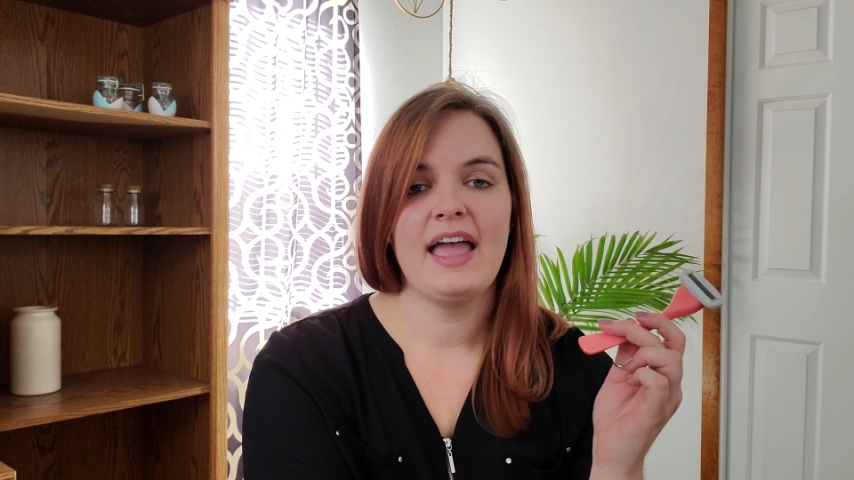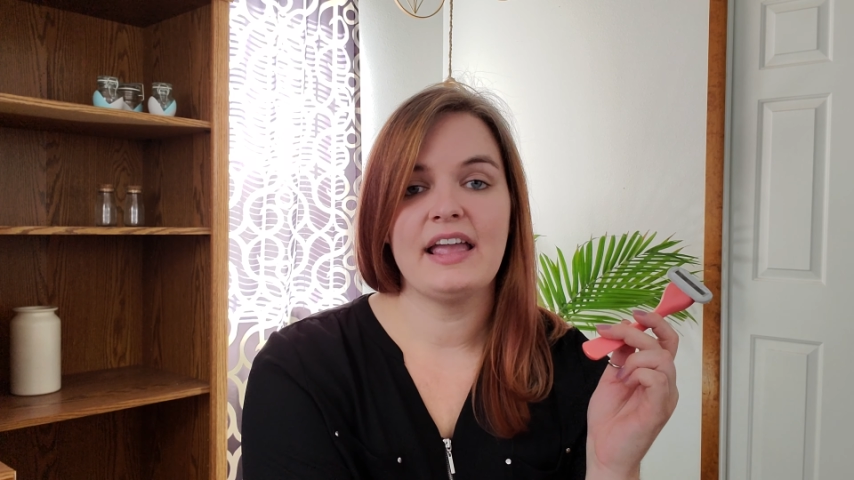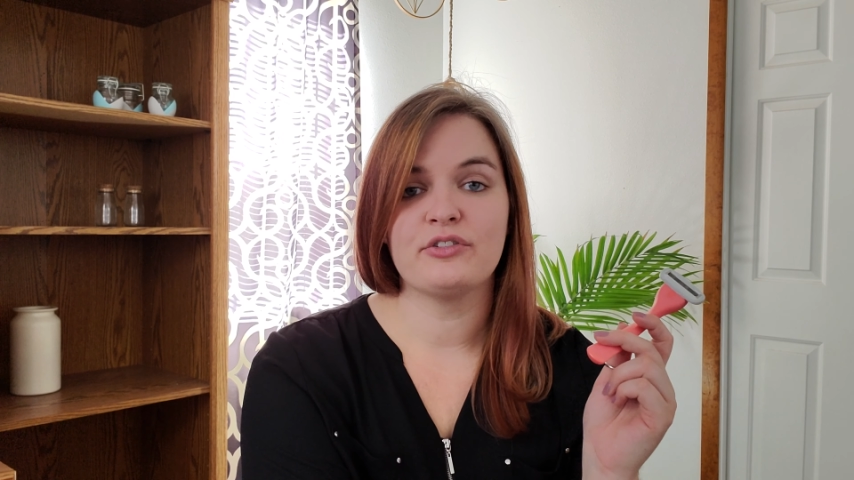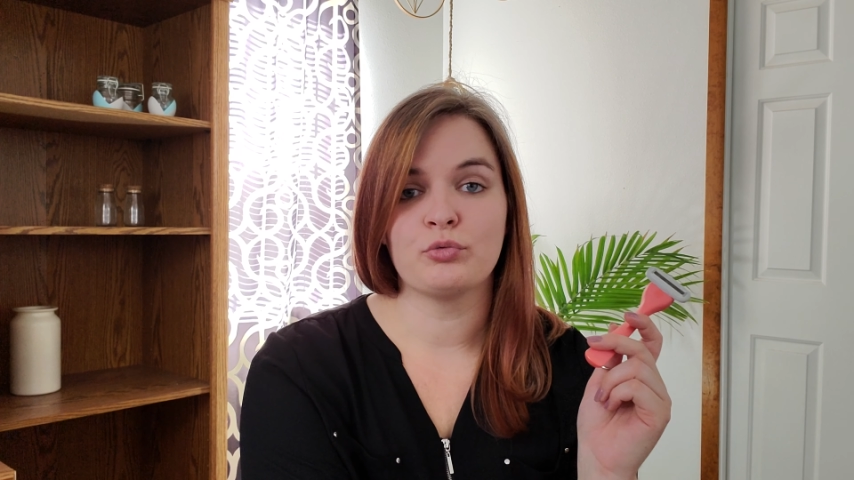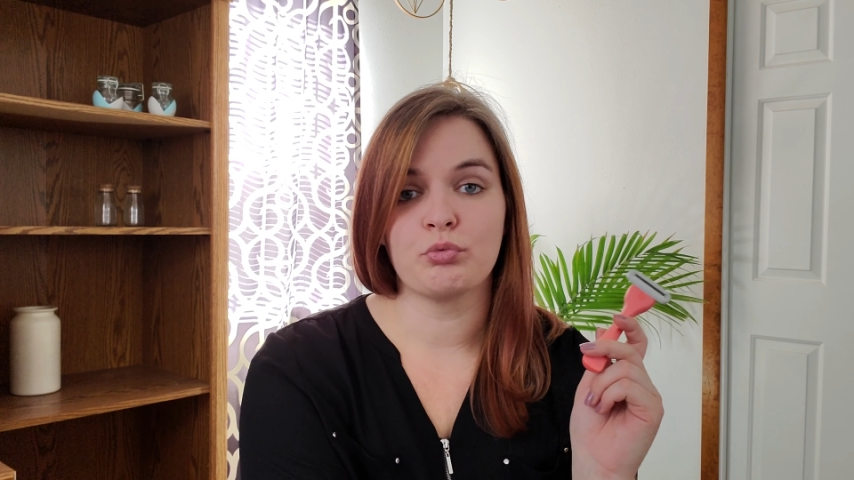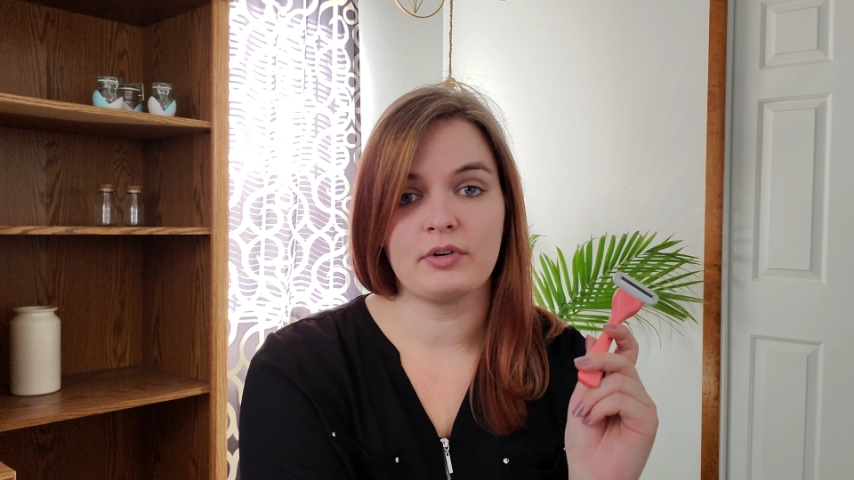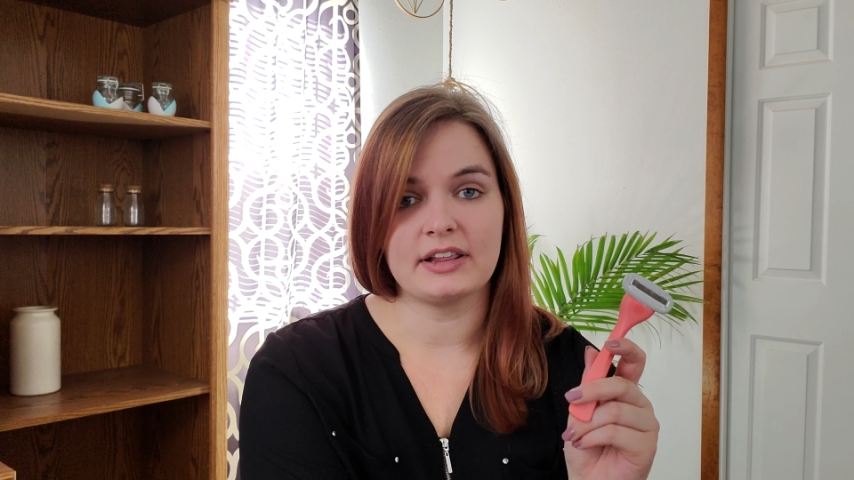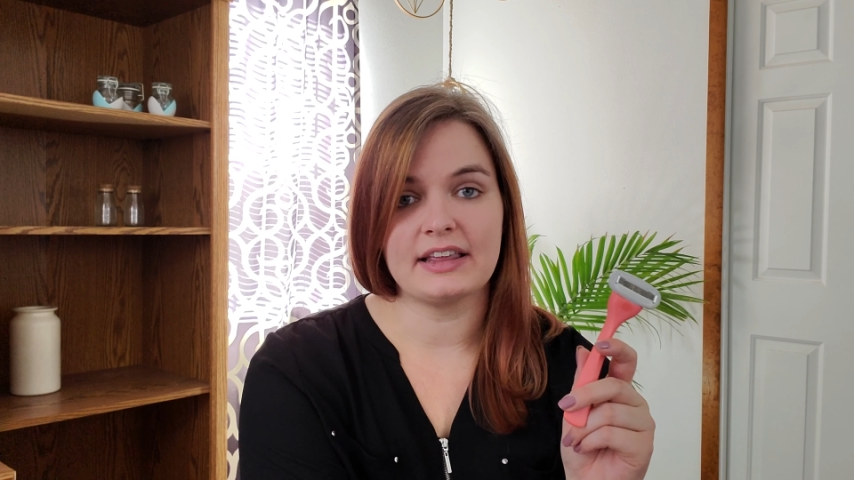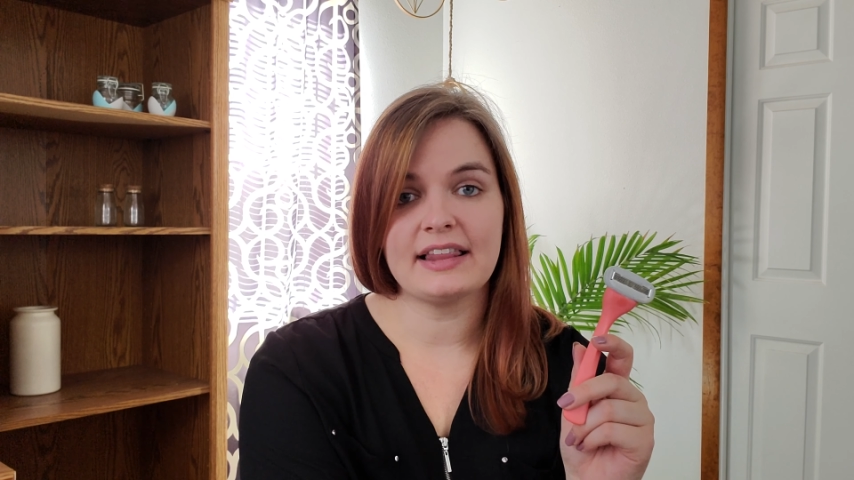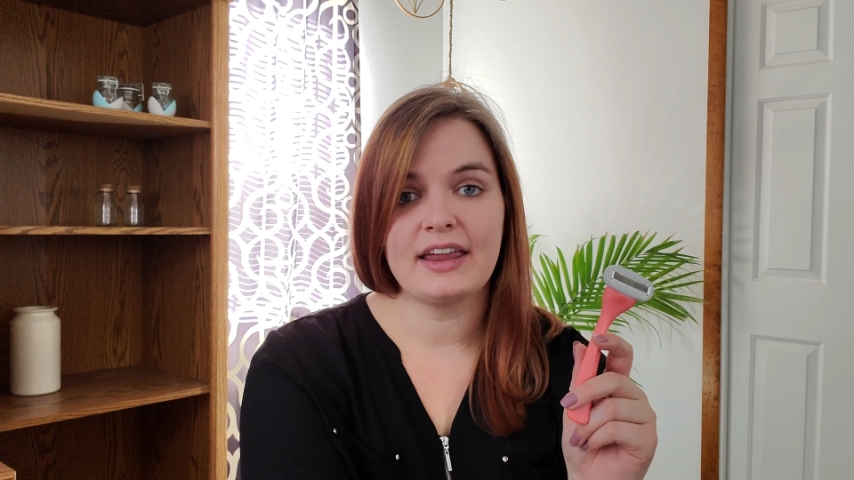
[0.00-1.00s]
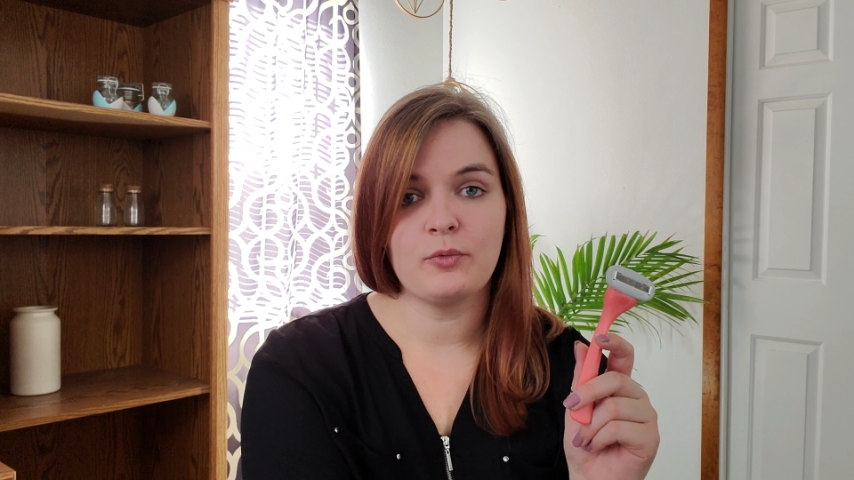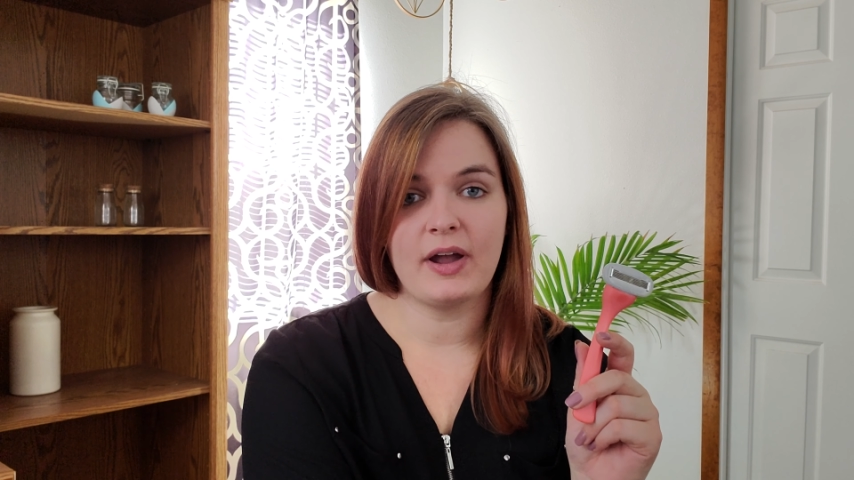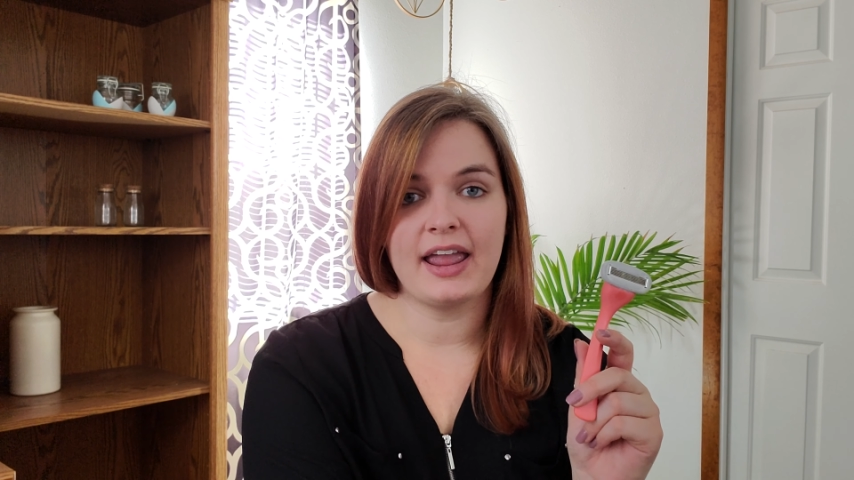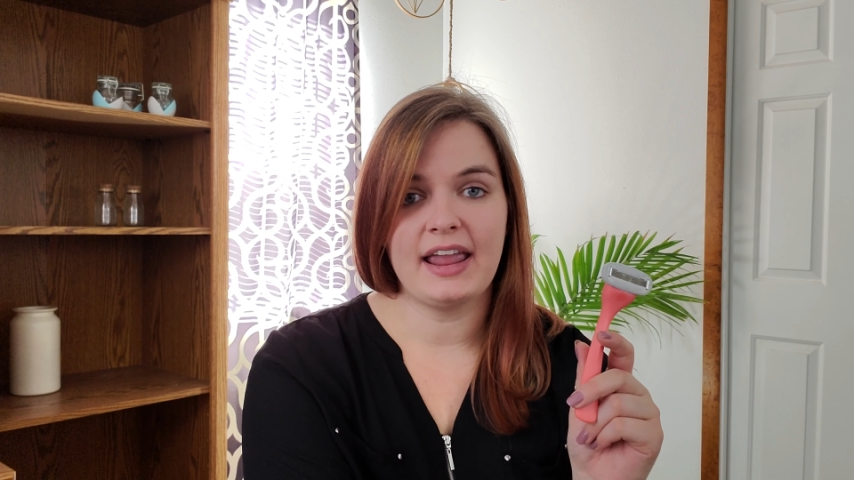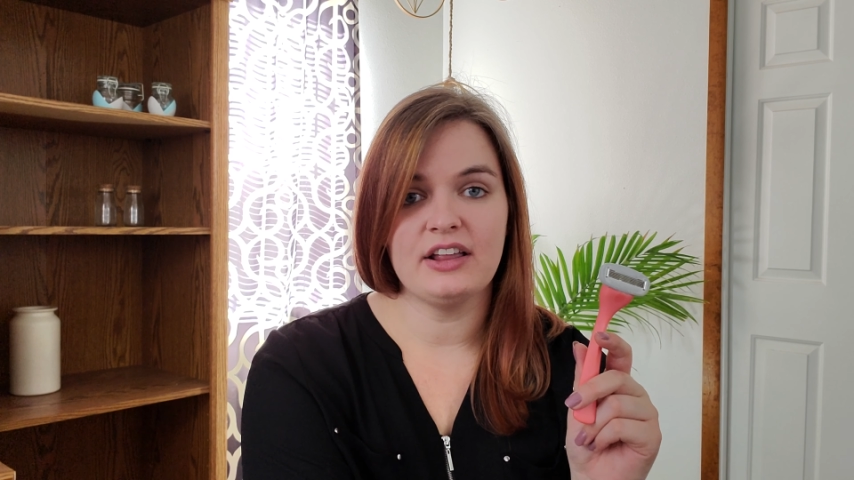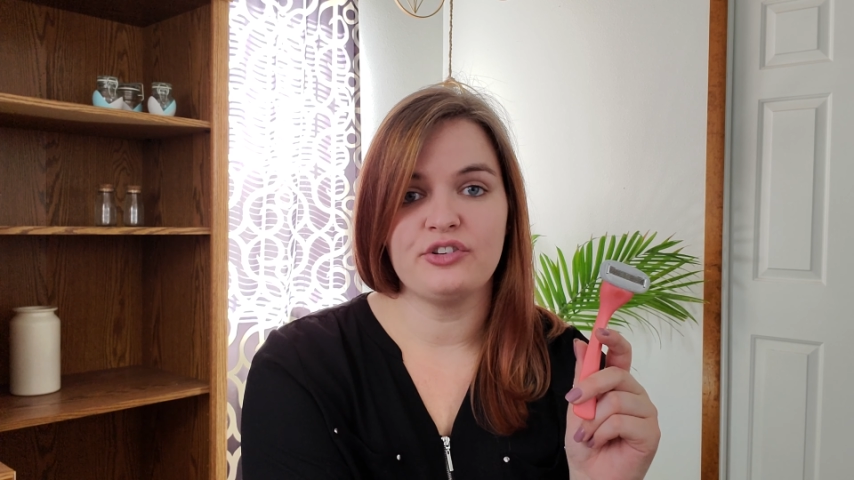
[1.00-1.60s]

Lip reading: It's really lightweight,